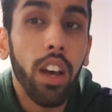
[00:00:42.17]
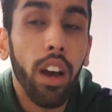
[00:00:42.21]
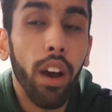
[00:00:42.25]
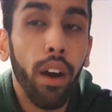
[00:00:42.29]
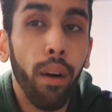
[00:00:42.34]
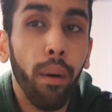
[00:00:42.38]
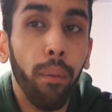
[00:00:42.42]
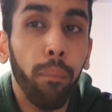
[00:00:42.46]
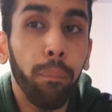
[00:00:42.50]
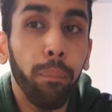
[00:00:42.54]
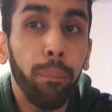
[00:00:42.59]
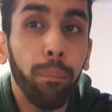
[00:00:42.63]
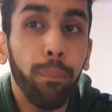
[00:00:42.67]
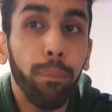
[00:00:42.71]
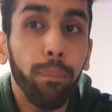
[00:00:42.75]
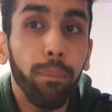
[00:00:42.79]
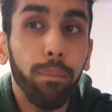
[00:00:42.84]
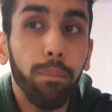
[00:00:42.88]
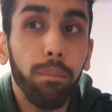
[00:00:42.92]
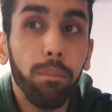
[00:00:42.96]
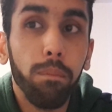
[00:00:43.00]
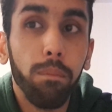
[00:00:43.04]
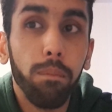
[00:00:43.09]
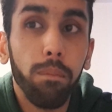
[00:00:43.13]
um,
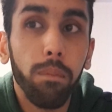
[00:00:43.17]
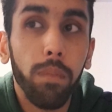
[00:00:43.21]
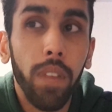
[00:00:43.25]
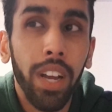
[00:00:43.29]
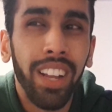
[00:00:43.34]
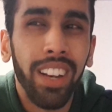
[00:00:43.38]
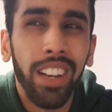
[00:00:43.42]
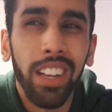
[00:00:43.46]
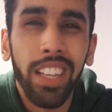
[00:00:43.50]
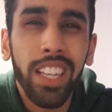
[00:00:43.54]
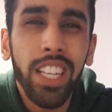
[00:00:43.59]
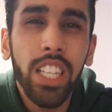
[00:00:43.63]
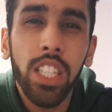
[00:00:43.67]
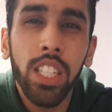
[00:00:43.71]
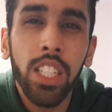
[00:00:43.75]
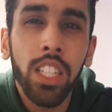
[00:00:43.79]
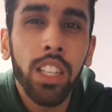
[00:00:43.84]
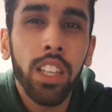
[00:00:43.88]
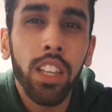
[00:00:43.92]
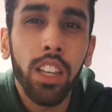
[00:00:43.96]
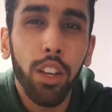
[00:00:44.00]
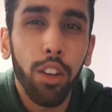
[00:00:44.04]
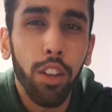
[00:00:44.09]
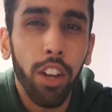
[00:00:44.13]
at least,
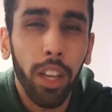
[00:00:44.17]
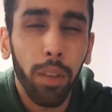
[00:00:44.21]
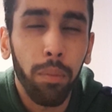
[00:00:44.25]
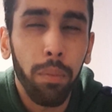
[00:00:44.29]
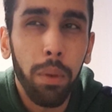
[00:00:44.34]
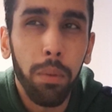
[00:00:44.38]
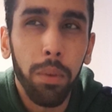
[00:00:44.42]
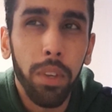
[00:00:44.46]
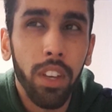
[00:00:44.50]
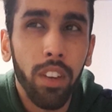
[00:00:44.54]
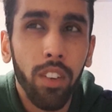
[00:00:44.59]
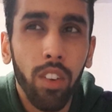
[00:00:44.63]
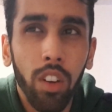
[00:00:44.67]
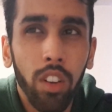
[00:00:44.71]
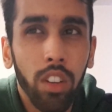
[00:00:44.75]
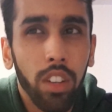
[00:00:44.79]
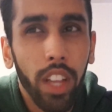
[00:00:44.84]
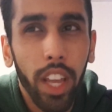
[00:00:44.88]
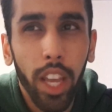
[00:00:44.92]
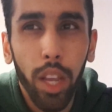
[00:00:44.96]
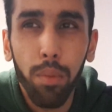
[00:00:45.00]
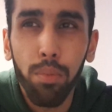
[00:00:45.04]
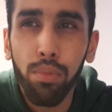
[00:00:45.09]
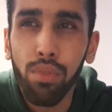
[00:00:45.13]
like maybe
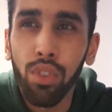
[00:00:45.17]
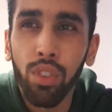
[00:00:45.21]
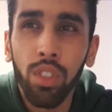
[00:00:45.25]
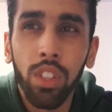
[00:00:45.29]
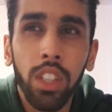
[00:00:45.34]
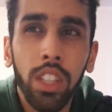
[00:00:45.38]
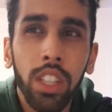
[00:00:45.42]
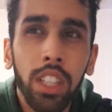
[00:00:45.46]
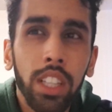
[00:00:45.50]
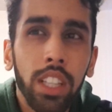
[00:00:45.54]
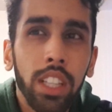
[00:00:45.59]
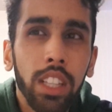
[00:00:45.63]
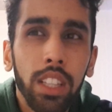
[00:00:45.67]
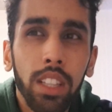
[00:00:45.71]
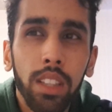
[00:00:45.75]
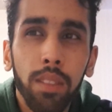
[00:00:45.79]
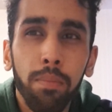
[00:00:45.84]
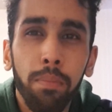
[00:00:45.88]
around April,